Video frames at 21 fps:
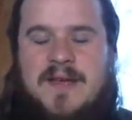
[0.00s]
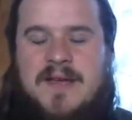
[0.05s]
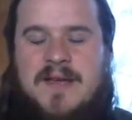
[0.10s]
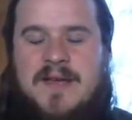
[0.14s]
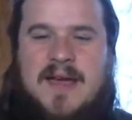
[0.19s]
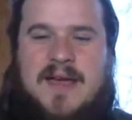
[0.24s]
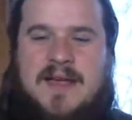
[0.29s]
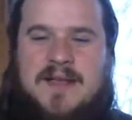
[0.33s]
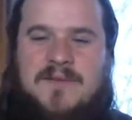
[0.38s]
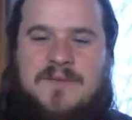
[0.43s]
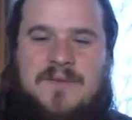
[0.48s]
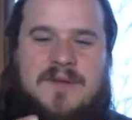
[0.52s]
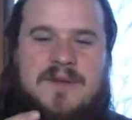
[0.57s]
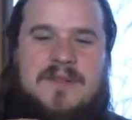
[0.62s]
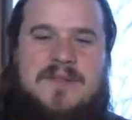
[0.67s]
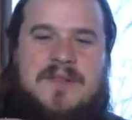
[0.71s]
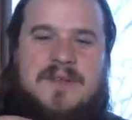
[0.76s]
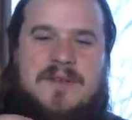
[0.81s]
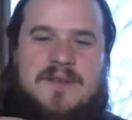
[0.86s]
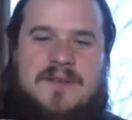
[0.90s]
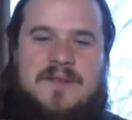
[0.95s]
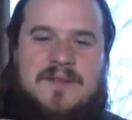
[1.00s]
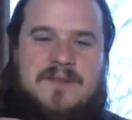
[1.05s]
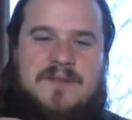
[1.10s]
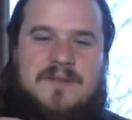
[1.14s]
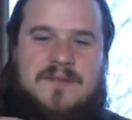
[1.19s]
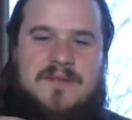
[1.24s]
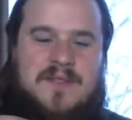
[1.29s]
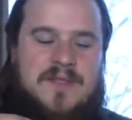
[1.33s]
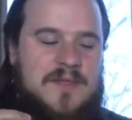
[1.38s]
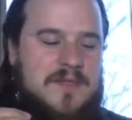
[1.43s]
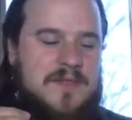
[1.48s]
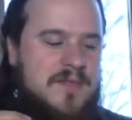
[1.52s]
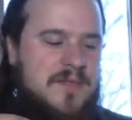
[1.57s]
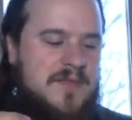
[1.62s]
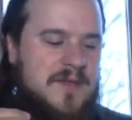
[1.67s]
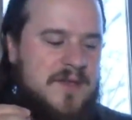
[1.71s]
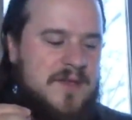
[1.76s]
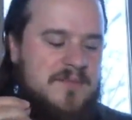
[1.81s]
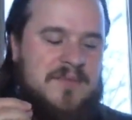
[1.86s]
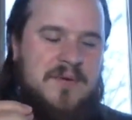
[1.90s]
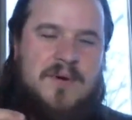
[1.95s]
And one of the
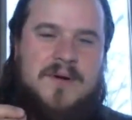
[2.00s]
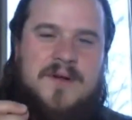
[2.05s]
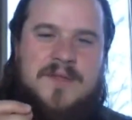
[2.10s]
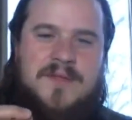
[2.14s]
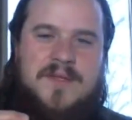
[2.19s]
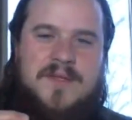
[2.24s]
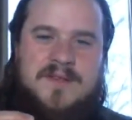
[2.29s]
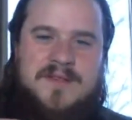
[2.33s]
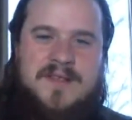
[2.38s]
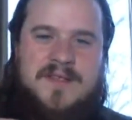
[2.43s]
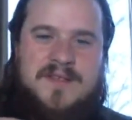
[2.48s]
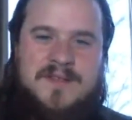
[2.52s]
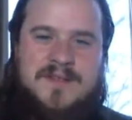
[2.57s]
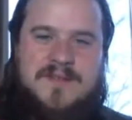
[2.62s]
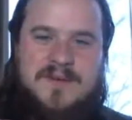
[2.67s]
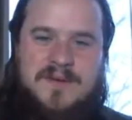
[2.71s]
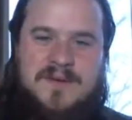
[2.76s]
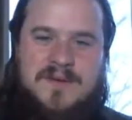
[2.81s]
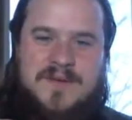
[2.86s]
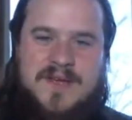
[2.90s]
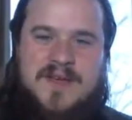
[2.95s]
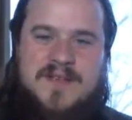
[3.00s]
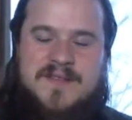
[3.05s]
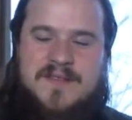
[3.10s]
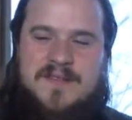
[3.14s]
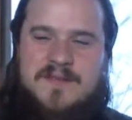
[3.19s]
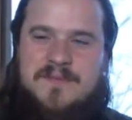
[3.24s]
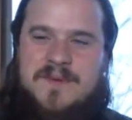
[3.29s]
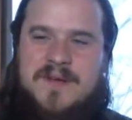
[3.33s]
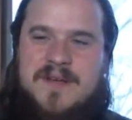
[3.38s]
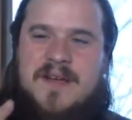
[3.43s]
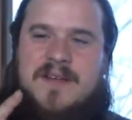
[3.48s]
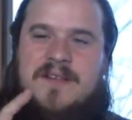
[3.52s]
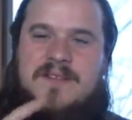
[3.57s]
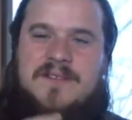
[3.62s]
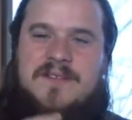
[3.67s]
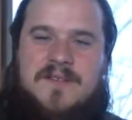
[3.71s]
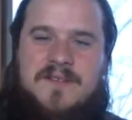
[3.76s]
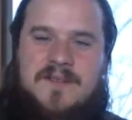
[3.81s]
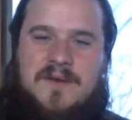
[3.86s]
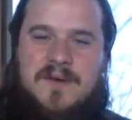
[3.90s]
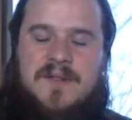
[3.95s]
important things that the soul does is,
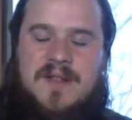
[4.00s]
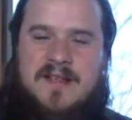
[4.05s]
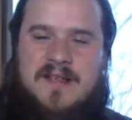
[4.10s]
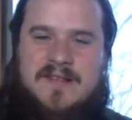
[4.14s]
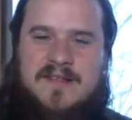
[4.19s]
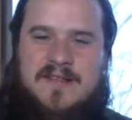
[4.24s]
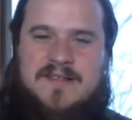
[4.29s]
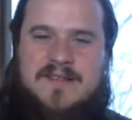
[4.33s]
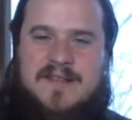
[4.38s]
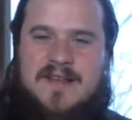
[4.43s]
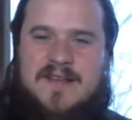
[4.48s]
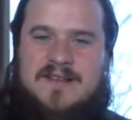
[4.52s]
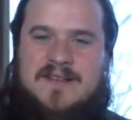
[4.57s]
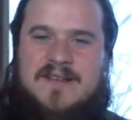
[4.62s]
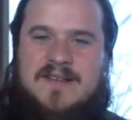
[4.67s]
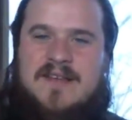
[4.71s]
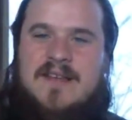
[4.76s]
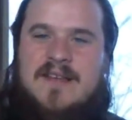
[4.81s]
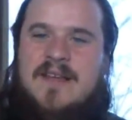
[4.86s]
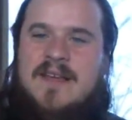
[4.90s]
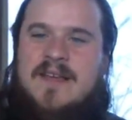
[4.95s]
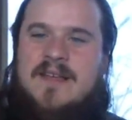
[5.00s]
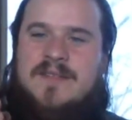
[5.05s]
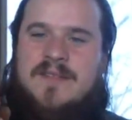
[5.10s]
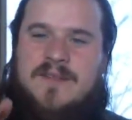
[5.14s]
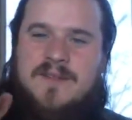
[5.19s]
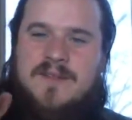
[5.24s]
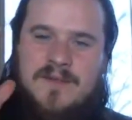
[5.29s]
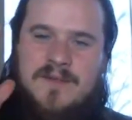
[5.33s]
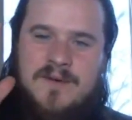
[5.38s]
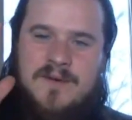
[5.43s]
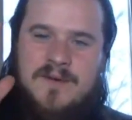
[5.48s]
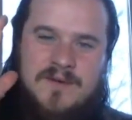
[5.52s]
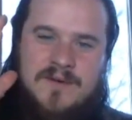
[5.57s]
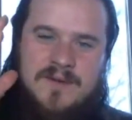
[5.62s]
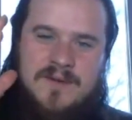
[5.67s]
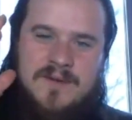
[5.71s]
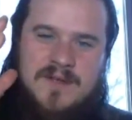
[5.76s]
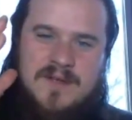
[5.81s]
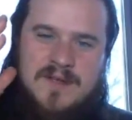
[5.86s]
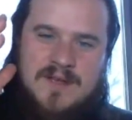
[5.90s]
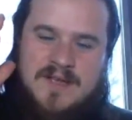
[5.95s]
because the soul has intellect, the
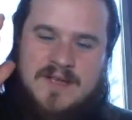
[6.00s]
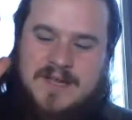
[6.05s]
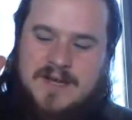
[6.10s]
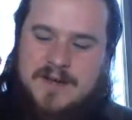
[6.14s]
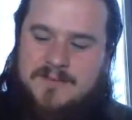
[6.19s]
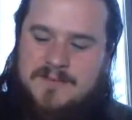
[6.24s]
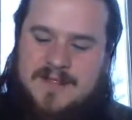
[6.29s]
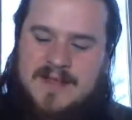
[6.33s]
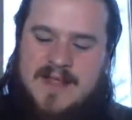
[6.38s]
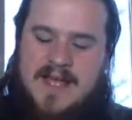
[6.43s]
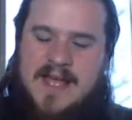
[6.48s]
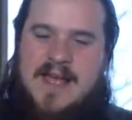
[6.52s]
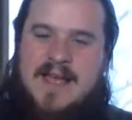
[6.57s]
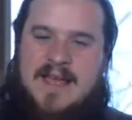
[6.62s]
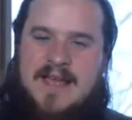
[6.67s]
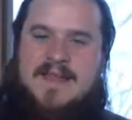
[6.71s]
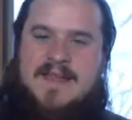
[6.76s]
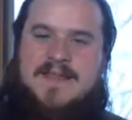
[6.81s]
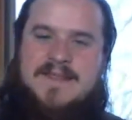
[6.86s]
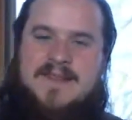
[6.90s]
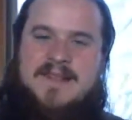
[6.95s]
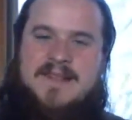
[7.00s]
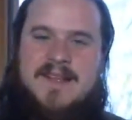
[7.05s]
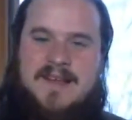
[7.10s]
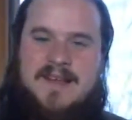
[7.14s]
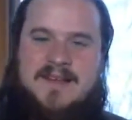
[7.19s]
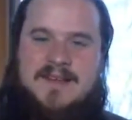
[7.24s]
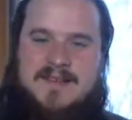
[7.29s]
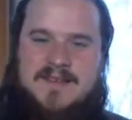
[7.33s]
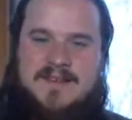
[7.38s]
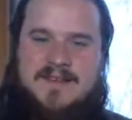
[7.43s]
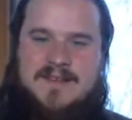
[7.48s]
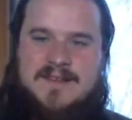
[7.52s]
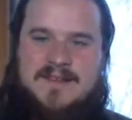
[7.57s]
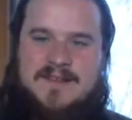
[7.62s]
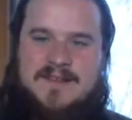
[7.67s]
soul can apply intellect